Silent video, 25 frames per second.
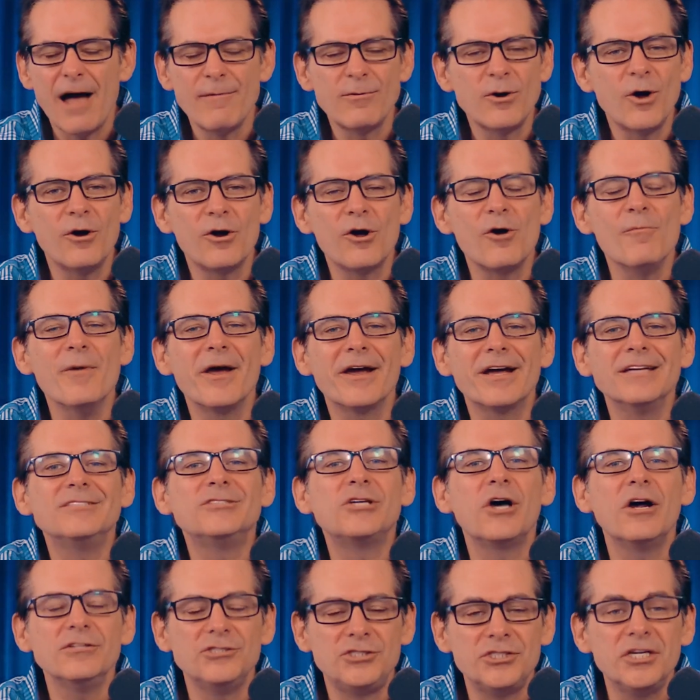I'm going to go make
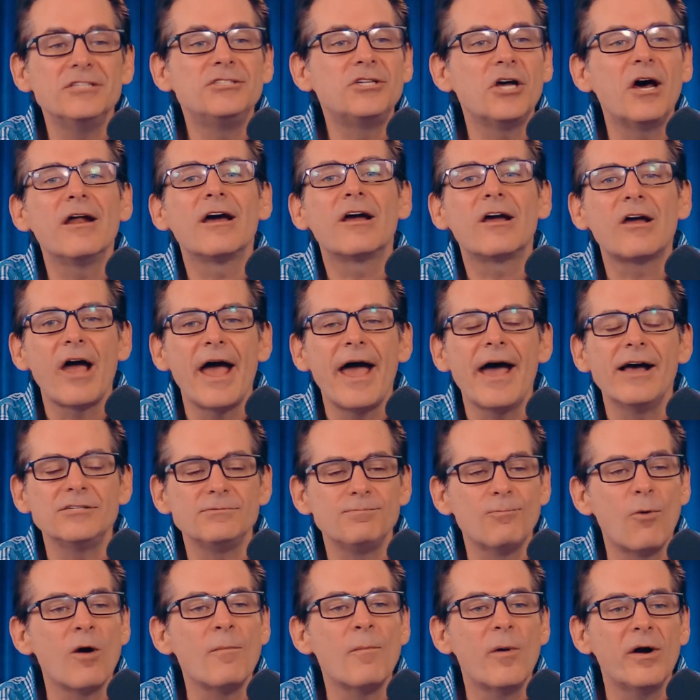a shit ton of
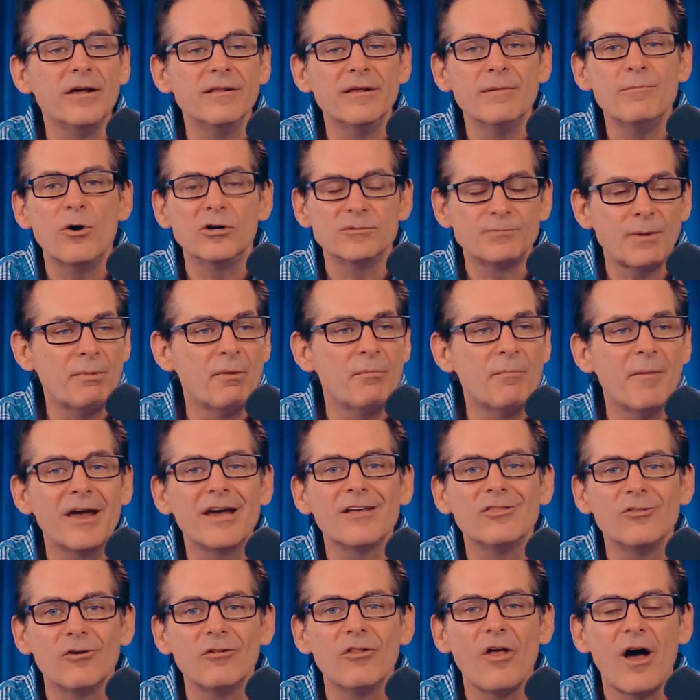cash, more money than most people
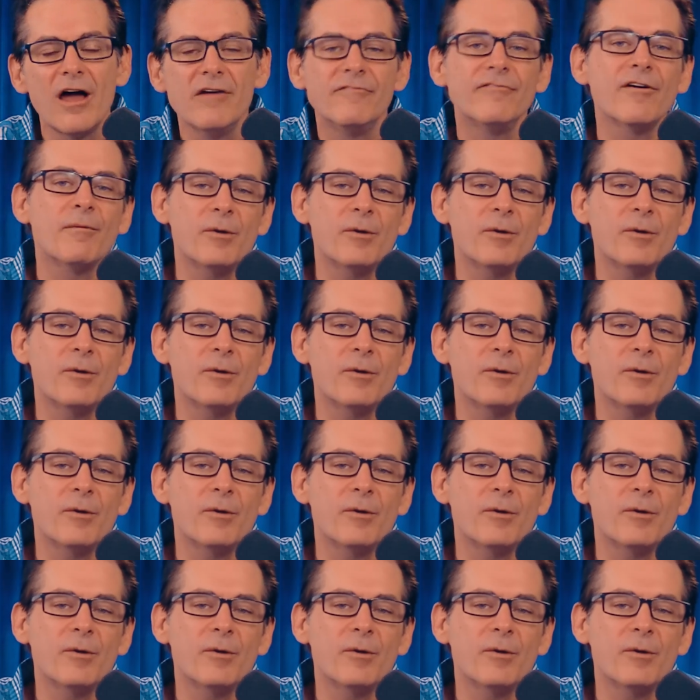make in their life.